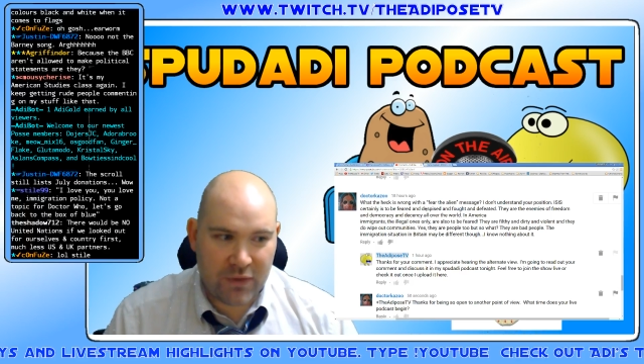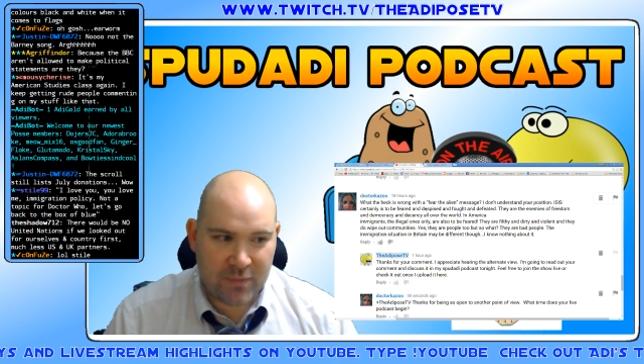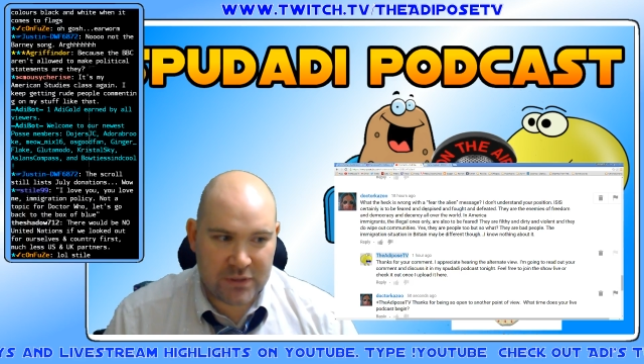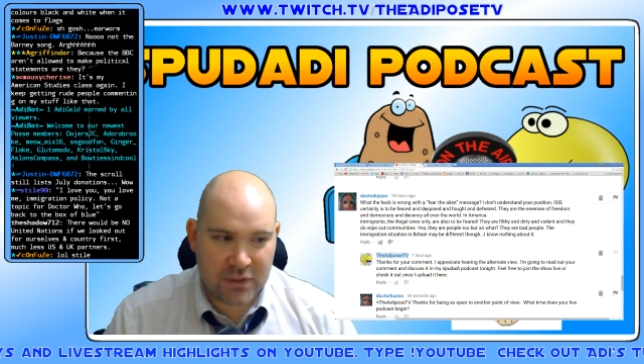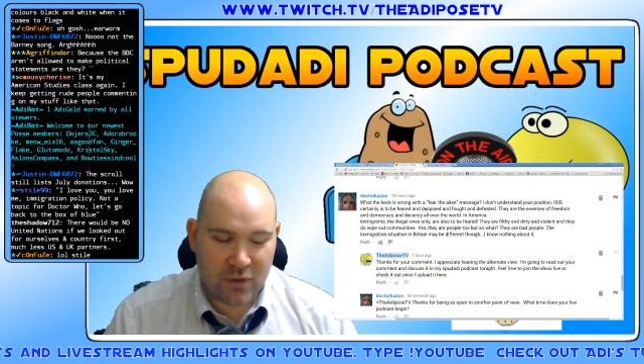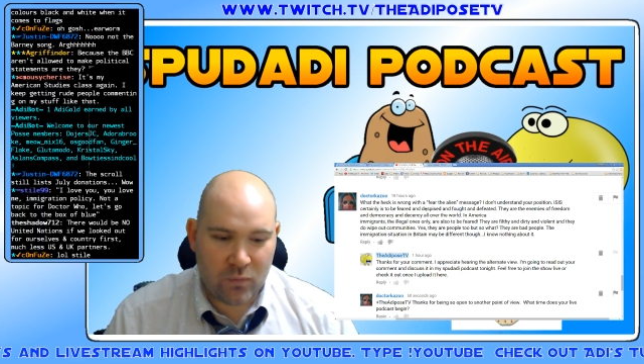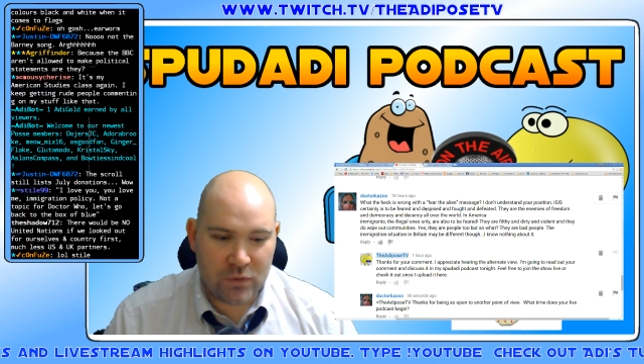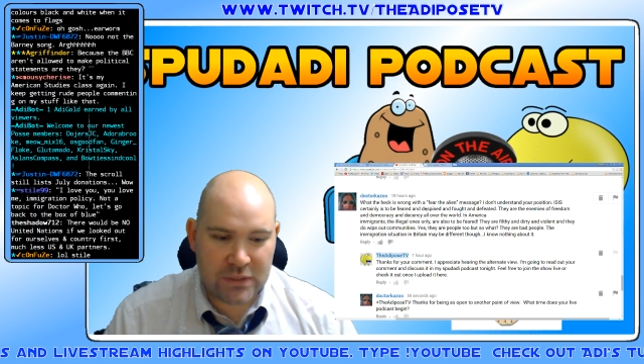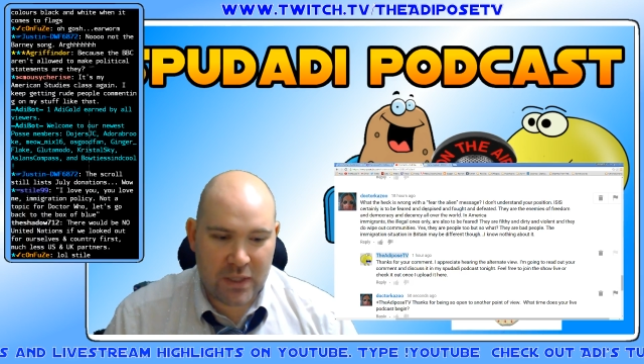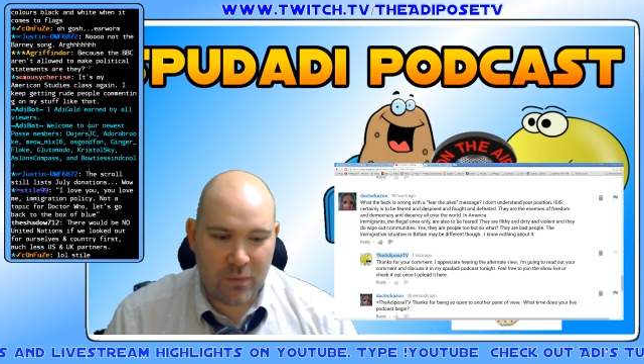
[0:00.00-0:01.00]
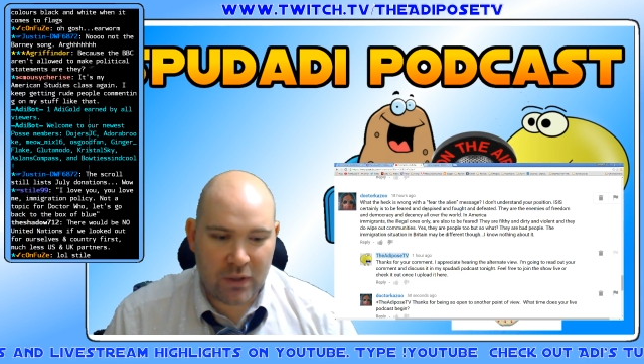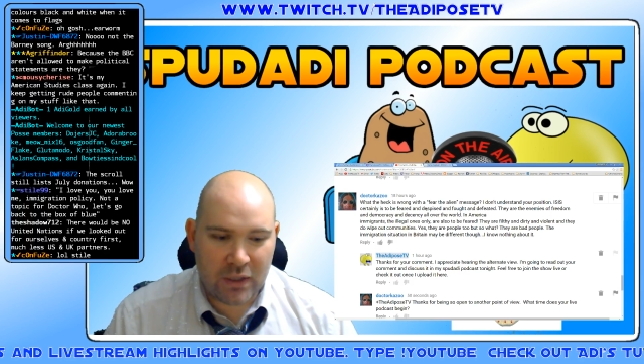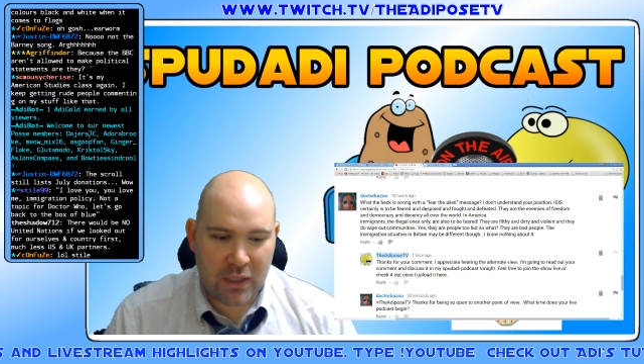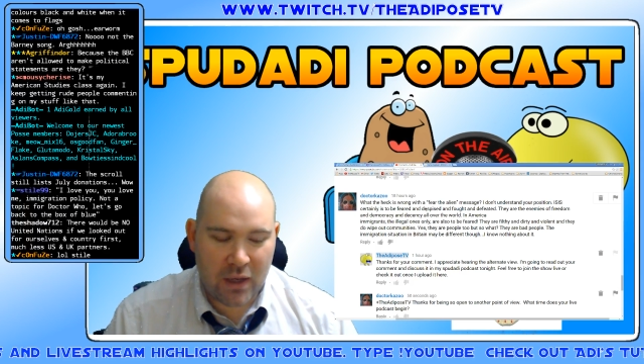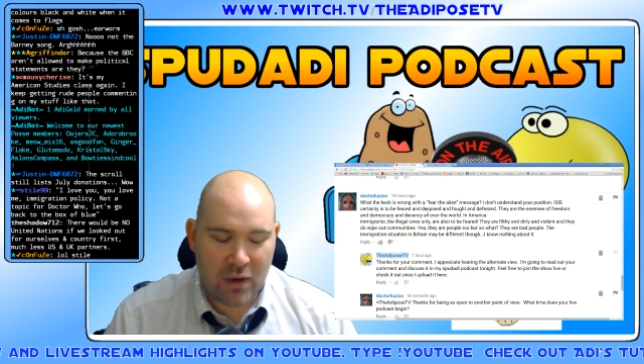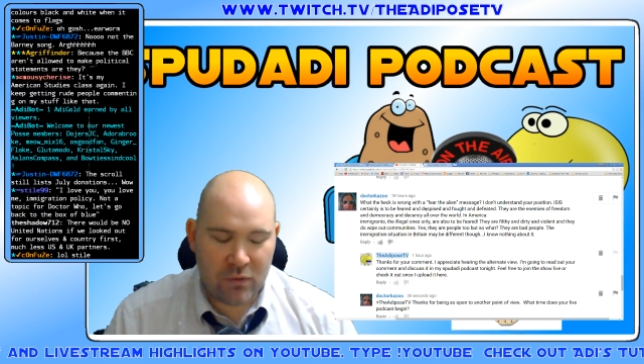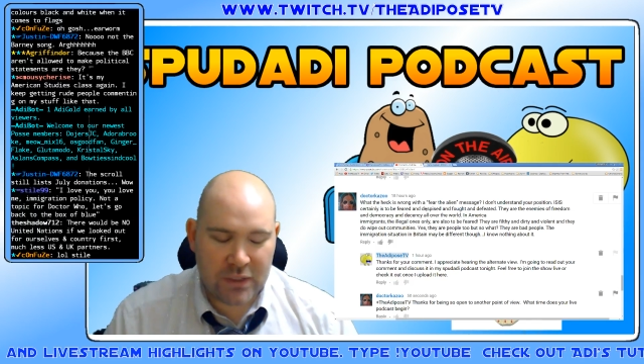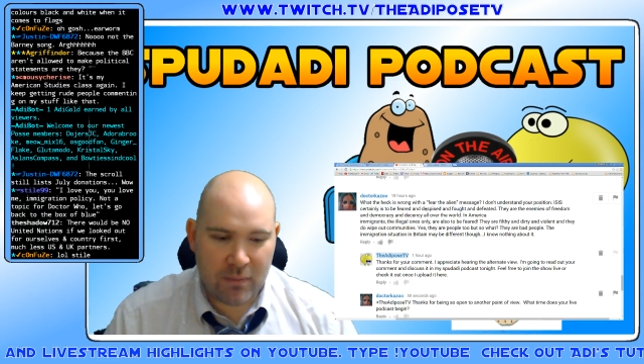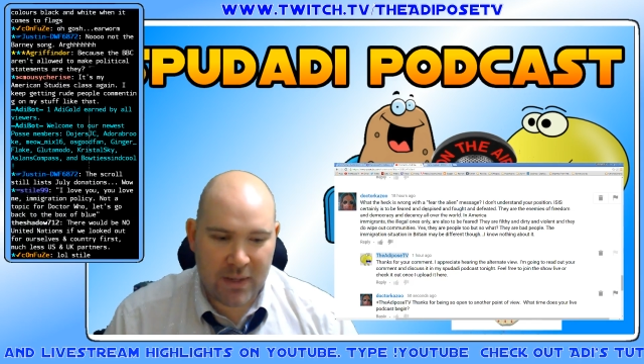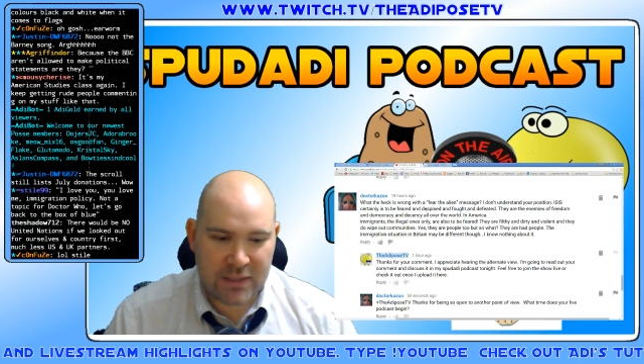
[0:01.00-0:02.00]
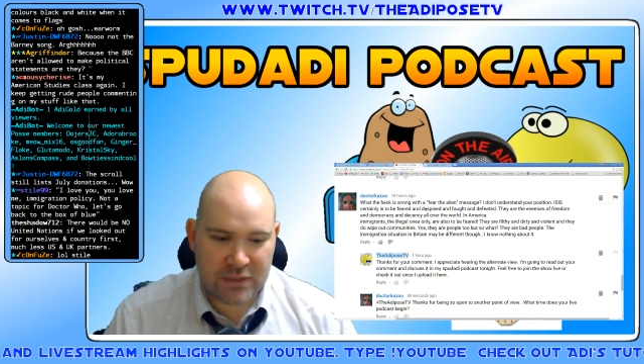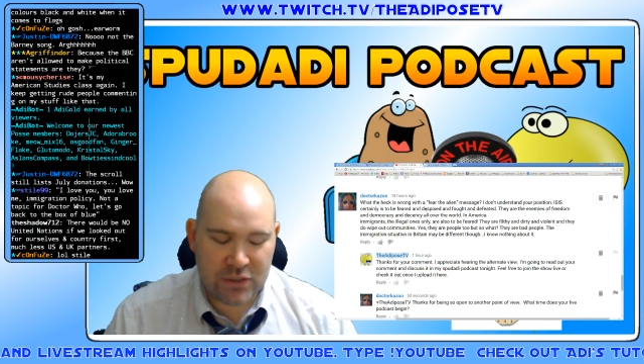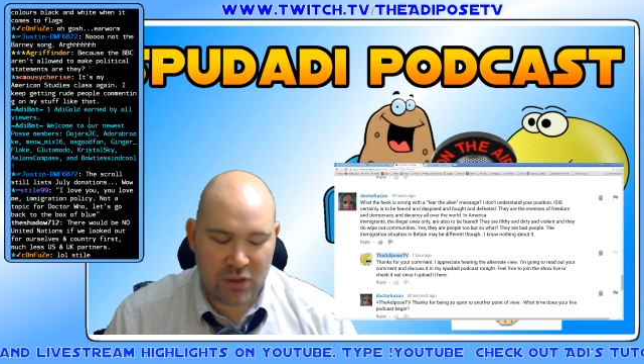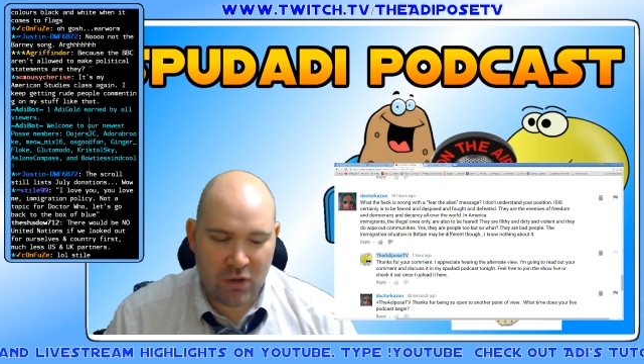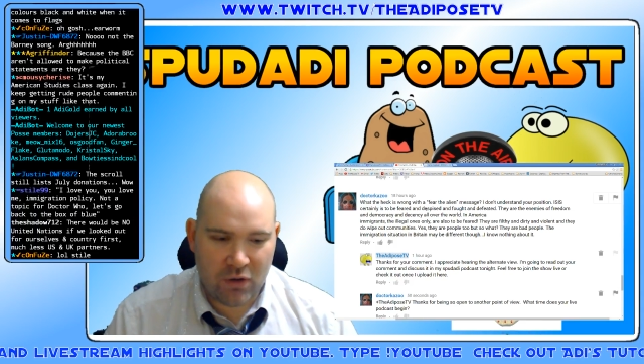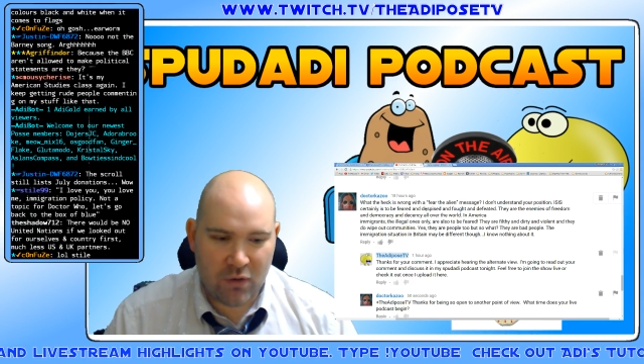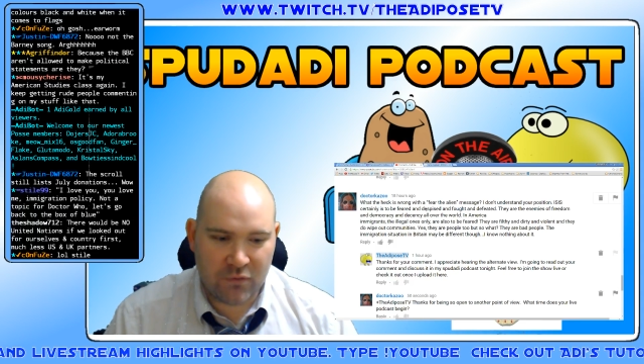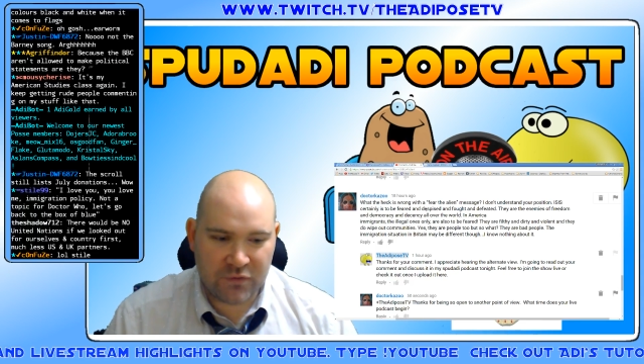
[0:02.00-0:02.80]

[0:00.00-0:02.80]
episode was they were going to go down a message of